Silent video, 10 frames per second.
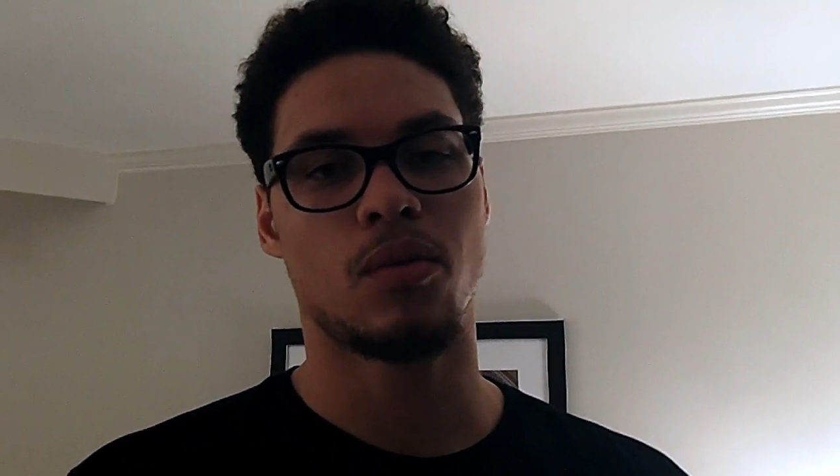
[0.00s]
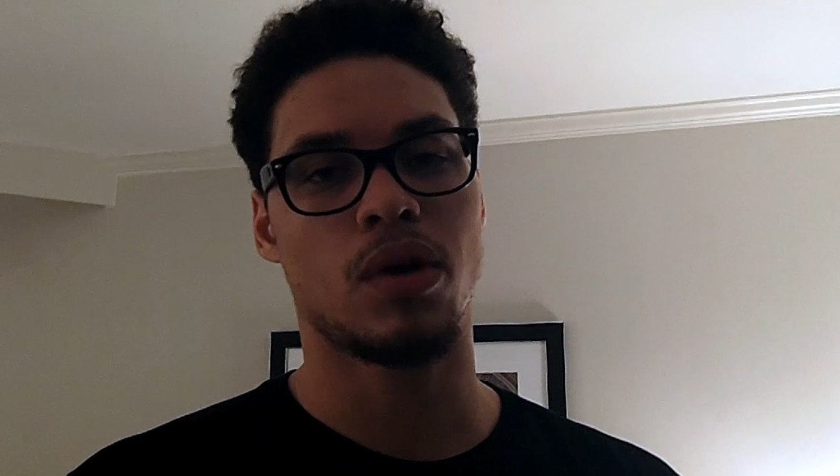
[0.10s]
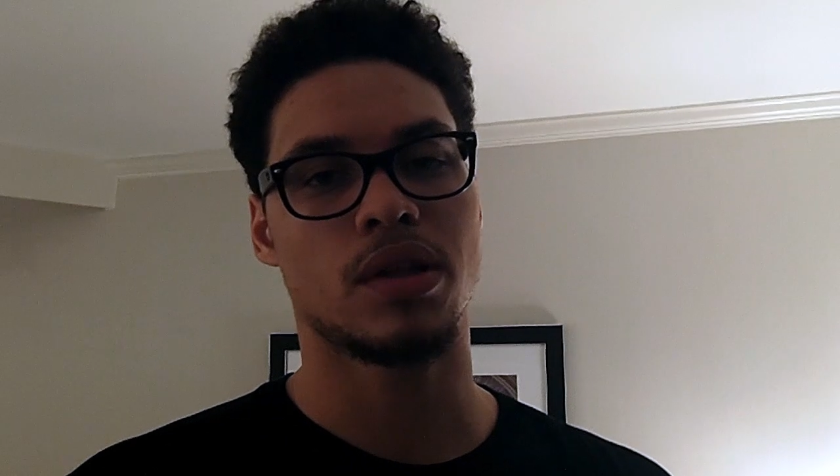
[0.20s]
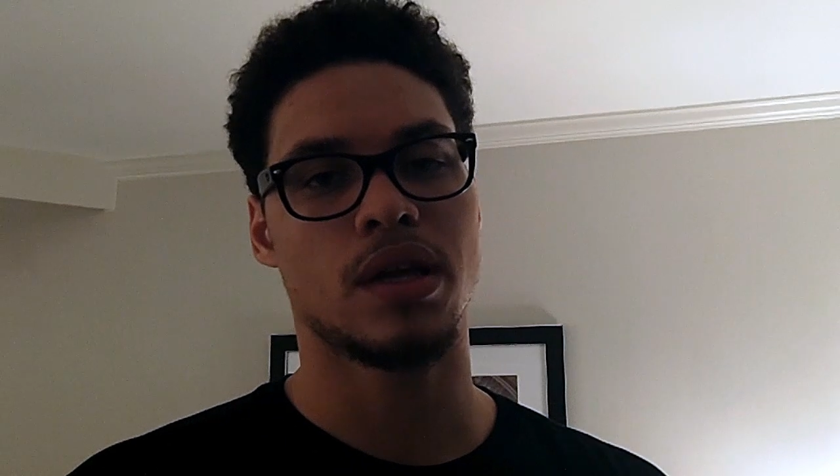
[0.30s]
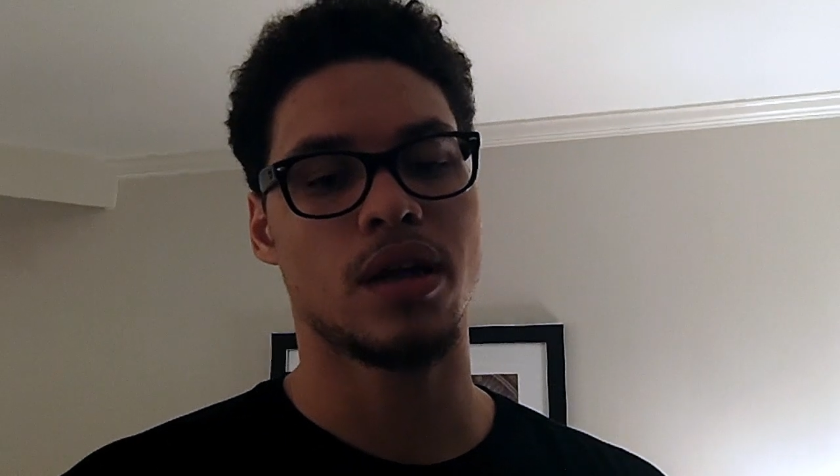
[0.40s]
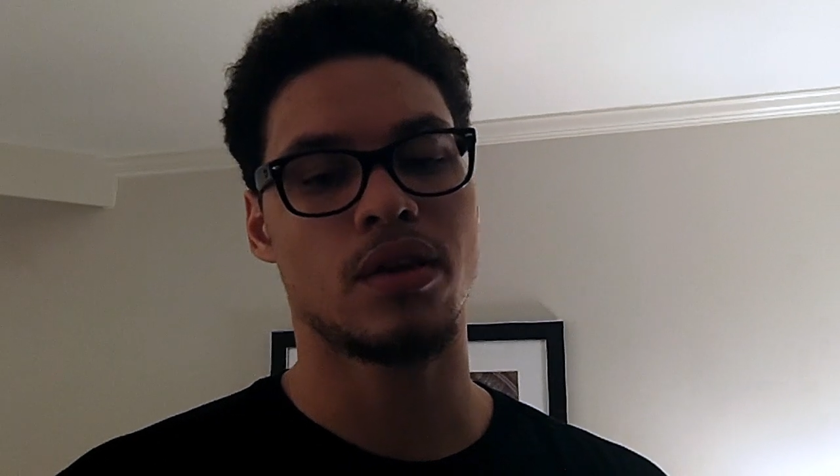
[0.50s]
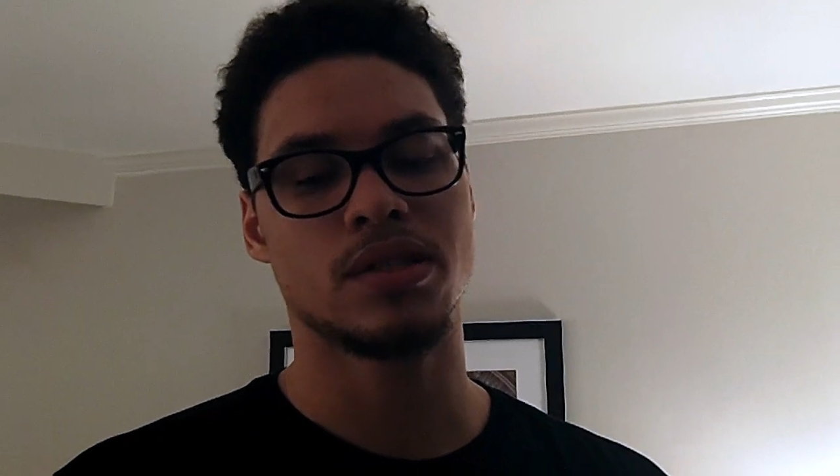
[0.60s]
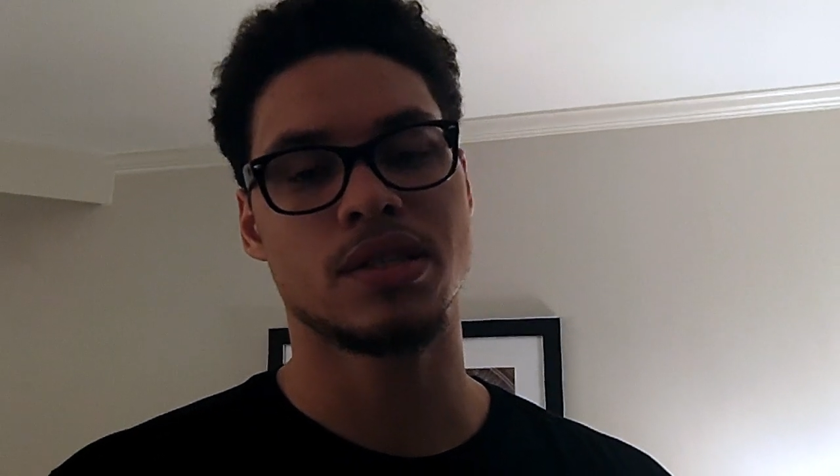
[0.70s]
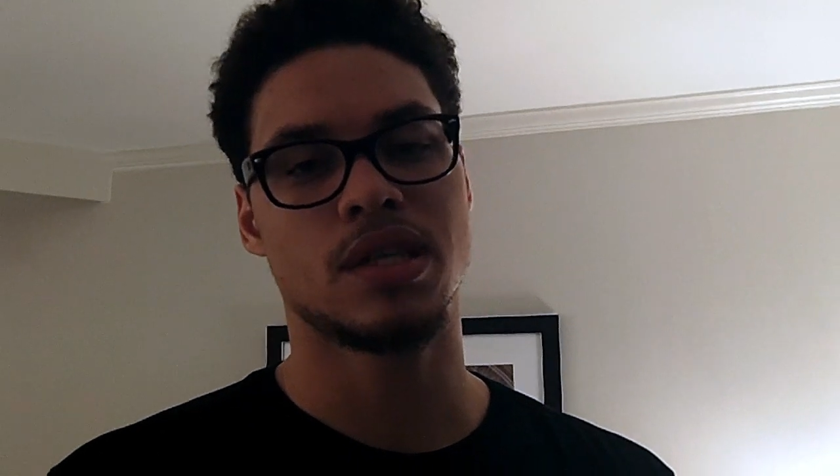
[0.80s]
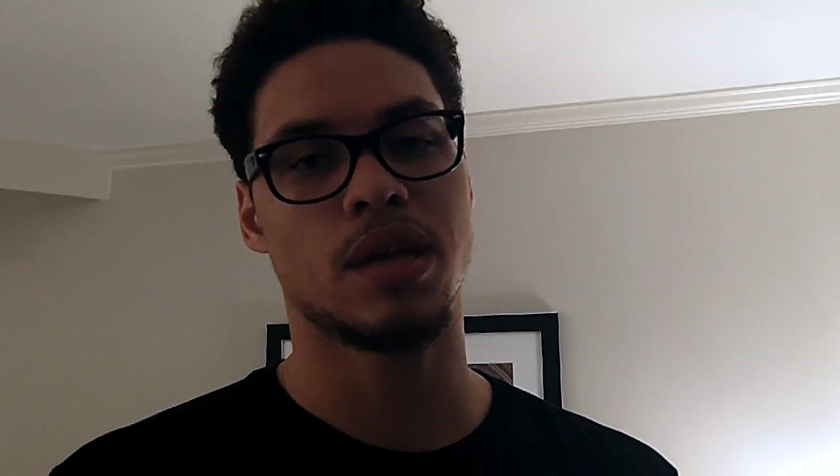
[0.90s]
well
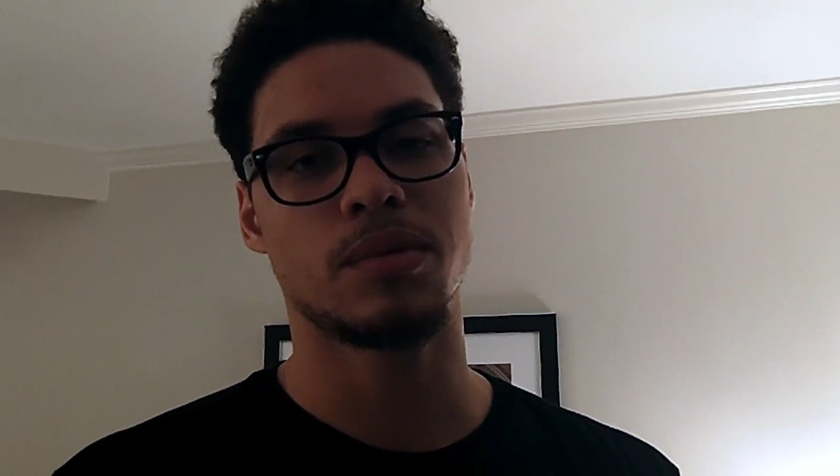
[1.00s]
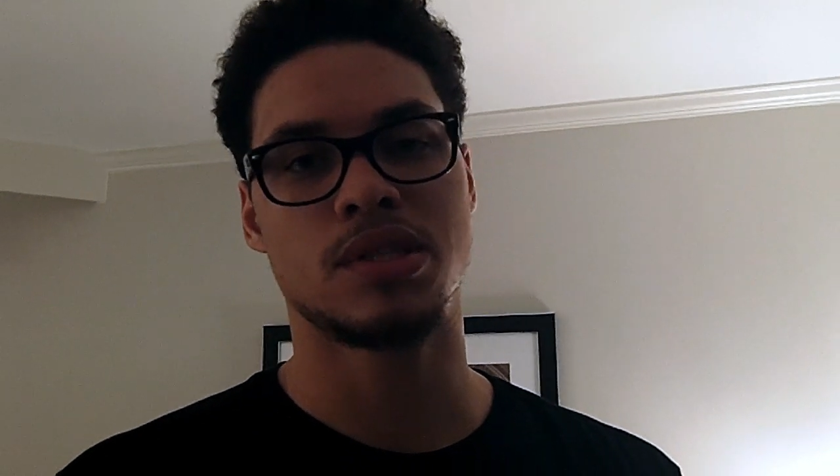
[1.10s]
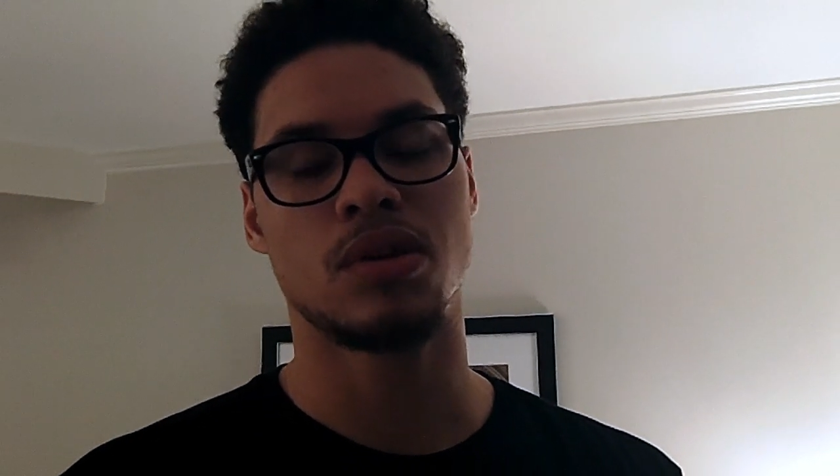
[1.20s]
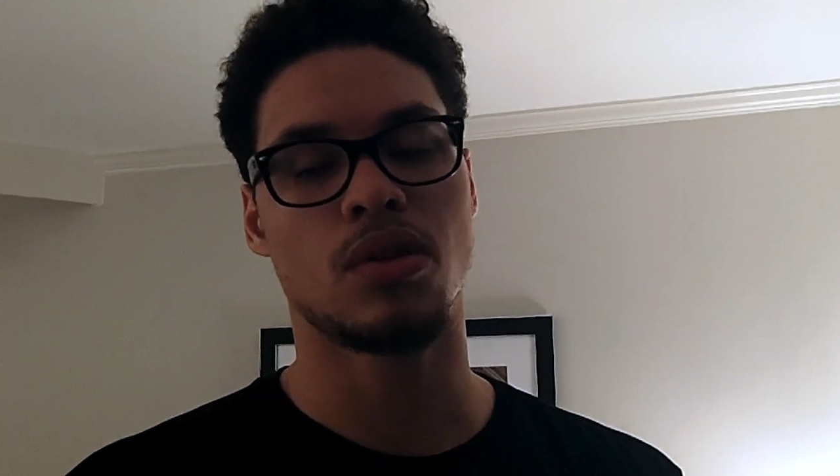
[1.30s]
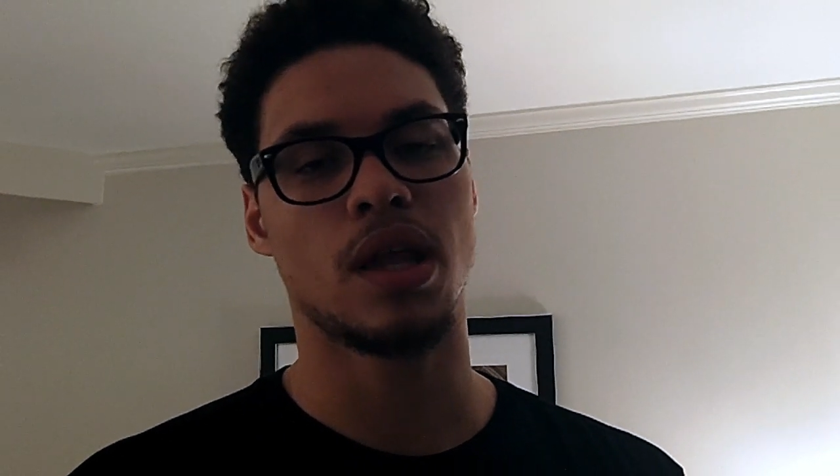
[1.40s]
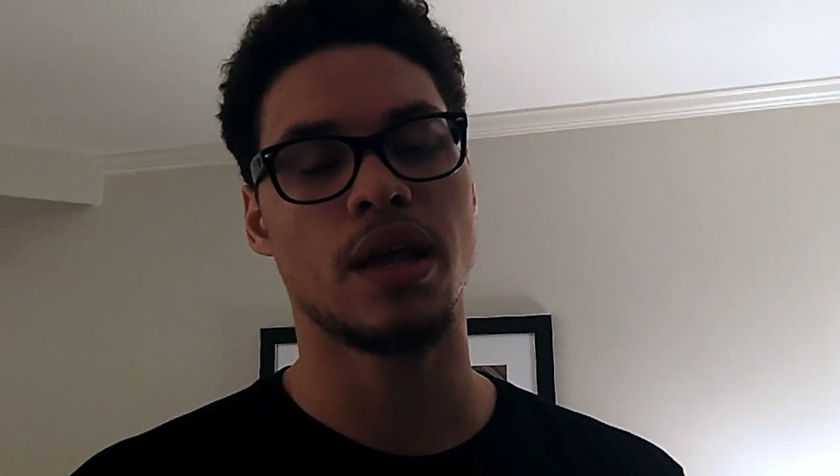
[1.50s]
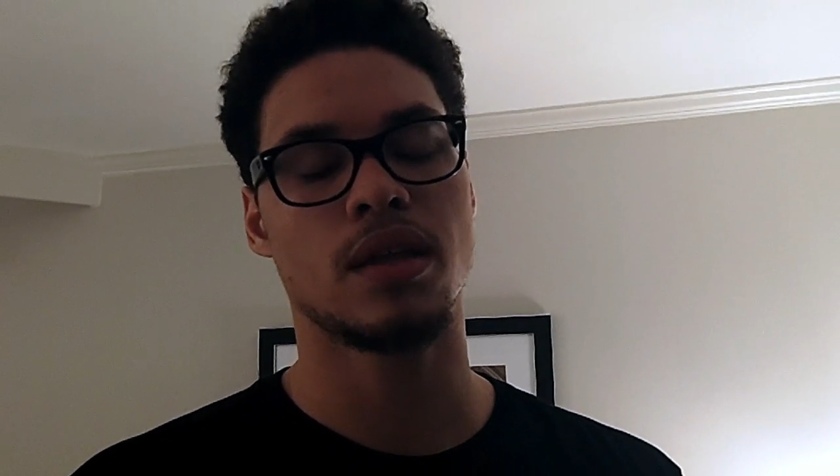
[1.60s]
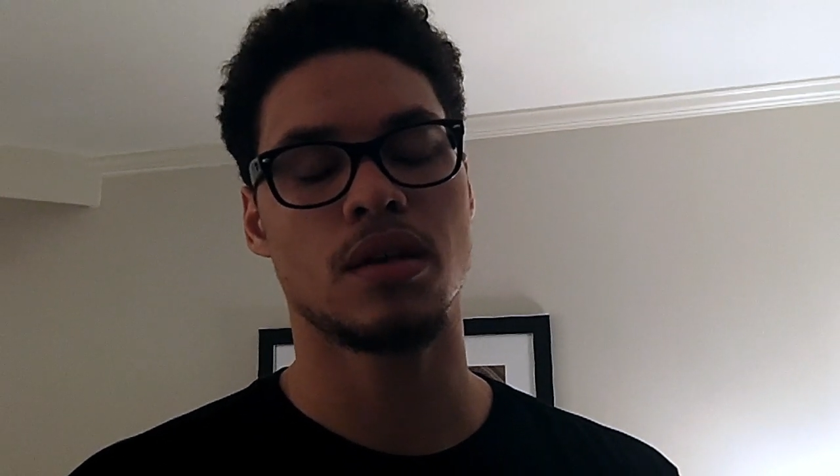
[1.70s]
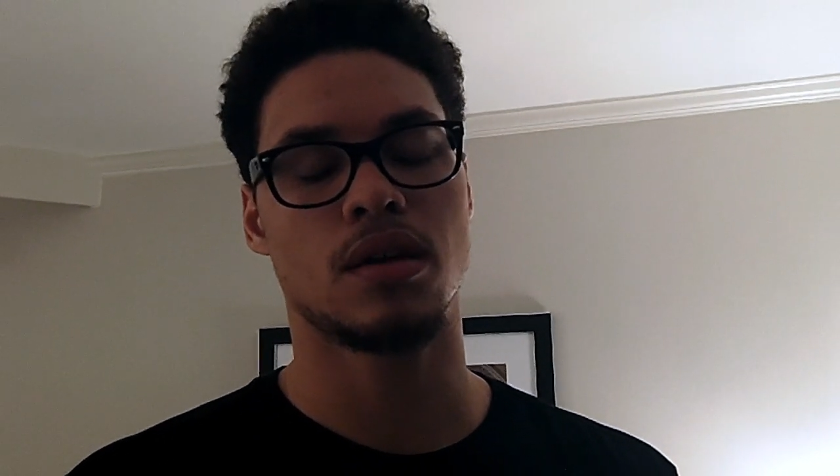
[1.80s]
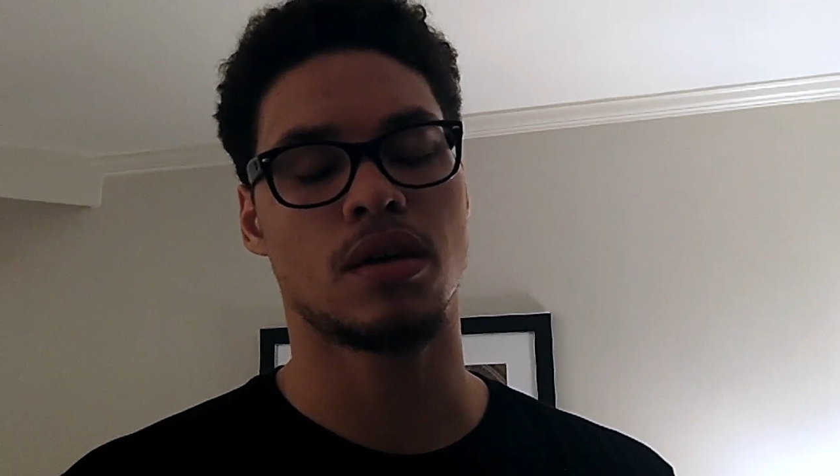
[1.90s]
together as a team until late.